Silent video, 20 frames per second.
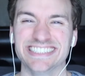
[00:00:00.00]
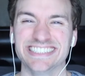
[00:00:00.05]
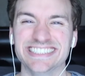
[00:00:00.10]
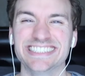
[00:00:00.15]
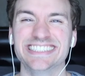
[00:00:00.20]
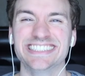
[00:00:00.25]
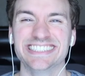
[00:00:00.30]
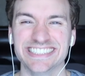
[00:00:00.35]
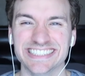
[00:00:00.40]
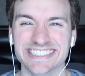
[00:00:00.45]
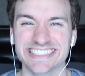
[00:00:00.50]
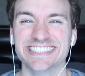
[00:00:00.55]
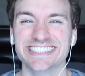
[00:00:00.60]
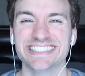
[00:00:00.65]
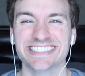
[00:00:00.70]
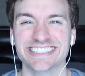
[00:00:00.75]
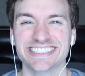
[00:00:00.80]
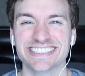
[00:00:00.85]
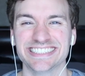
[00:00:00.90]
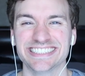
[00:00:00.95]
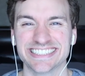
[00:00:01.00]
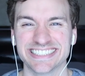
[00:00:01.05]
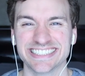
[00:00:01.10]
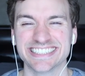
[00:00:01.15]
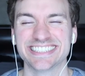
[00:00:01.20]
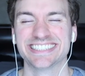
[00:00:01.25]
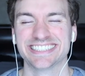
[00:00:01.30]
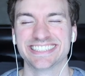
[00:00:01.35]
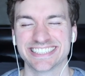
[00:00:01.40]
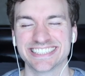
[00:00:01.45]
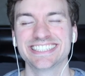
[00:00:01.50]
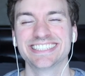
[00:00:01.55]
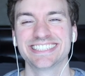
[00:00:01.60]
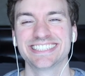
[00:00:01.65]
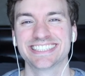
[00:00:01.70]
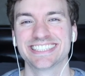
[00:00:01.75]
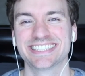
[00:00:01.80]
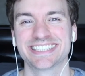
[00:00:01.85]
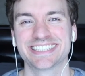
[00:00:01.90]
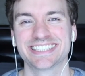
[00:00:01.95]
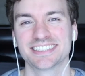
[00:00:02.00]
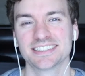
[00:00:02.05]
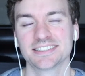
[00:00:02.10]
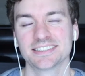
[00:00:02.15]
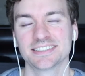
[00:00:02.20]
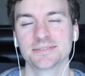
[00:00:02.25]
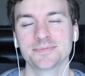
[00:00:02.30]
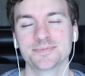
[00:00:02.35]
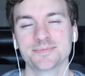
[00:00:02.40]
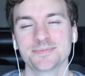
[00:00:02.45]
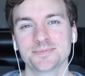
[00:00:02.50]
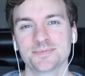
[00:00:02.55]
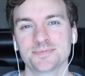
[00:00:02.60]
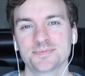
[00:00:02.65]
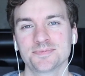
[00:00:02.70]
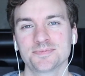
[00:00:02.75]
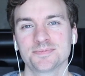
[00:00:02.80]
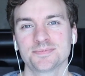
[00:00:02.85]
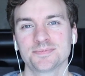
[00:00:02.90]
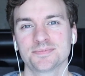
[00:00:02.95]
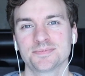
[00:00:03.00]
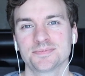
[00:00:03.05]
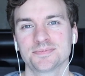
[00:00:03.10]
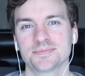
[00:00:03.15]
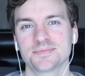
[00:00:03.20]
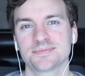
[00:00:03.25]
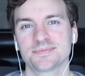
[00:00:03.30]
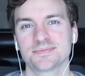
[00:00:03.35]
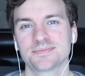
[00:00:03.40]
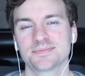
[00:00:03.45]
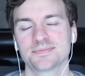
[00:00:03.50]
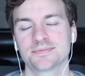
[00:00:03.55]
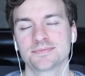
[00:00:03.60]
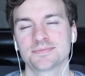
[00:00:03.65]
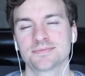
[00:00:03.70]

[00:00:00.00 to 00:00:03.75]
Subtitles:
The person shown says nothing.